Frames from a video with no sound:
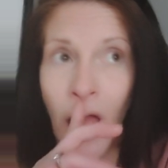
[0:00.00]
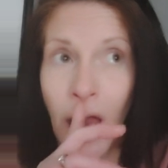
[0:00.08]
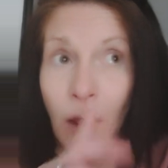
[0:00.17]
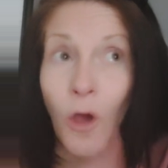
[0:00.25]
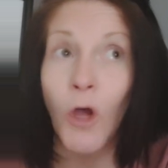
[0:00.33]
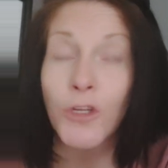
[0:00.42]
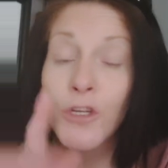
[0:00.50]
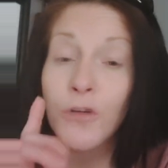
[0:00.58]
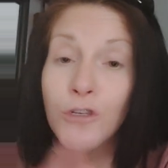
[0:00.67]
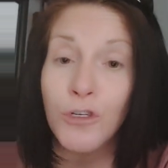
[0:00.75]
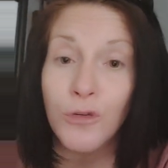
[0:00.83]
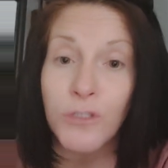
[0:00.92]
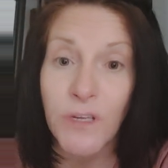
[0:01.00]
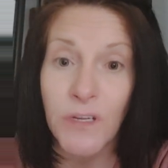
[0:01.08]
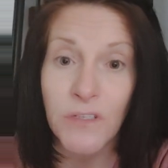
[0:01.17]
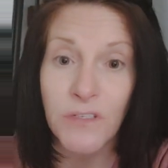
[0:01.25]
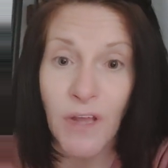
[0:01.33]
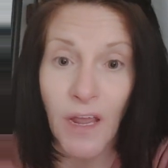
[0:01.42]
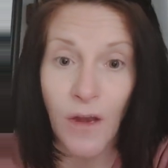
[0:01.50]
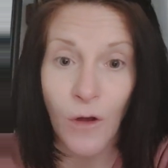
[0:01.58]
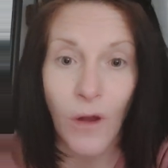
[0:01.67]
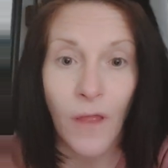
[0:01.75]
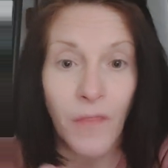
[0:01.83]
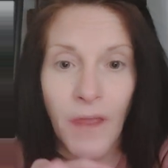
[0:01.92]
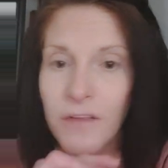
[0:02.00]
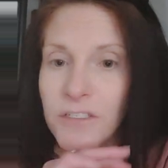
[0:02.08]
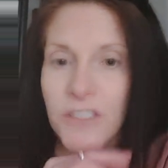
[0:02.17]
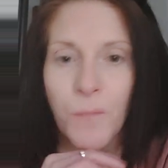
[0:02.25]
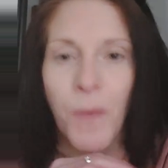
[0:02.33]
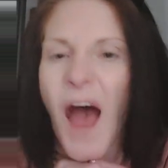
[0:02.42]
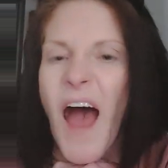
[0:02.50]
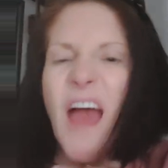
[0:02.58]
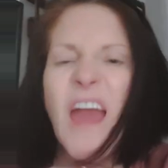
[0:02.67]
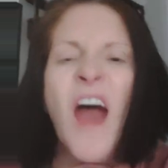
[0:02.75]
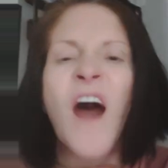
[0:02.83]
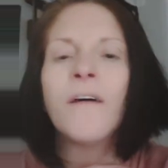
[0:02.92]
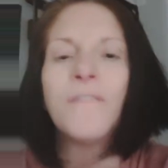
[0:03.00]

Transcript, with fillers: and I also use Nu Skin's tanner, and that's by